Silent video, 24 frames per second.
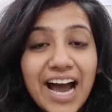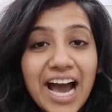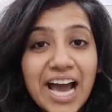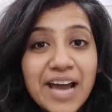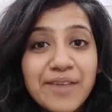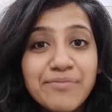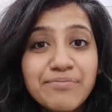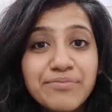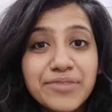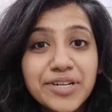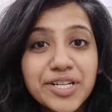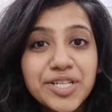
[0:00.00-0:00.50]
I
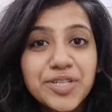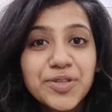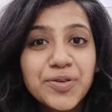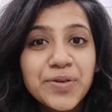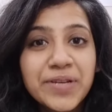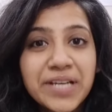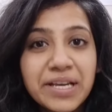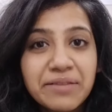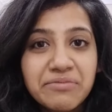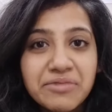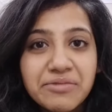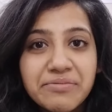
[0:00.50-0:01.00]
am
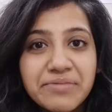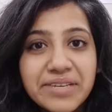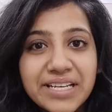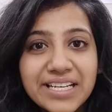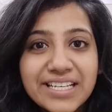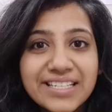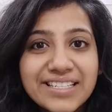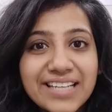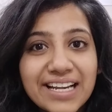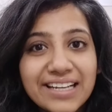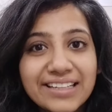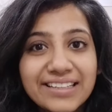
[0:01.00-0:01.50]
pursuing
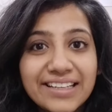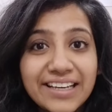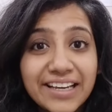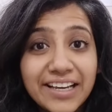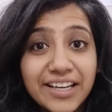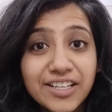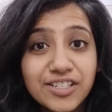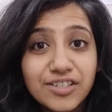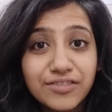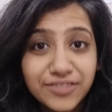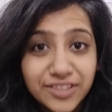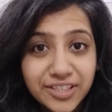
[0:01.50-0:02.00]
Mbbs at the
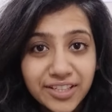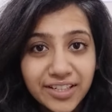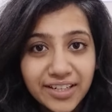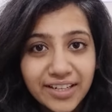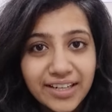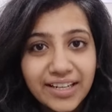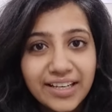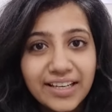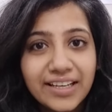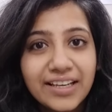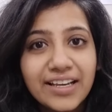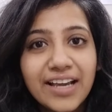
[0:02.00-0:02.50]
age of
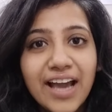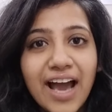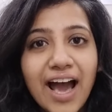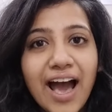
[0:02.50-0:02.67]
30